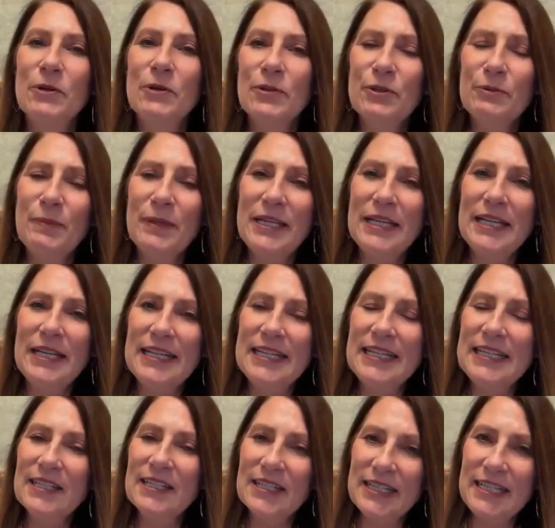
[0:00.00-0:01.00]
And will there be
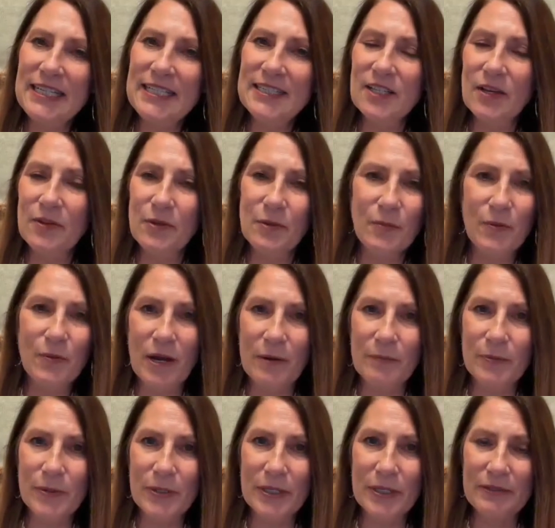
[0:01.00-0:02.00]
any liens on the
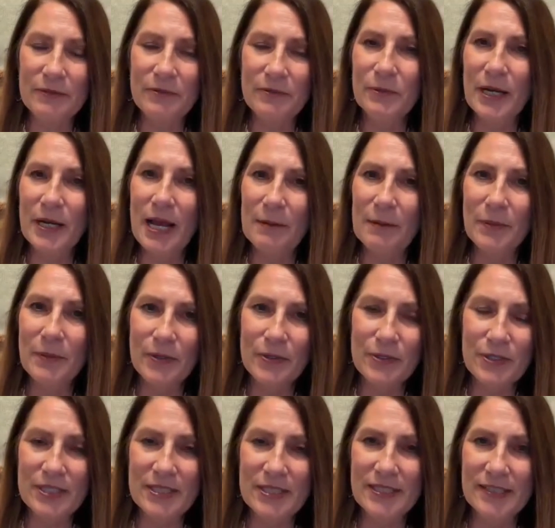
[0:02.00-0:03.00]
property when I
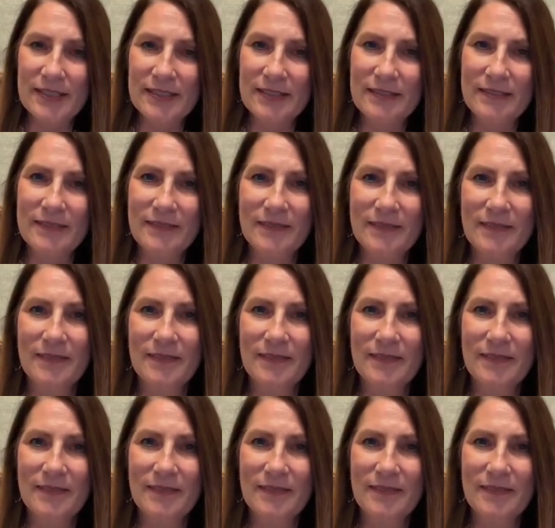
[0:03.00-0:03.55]
purchase it?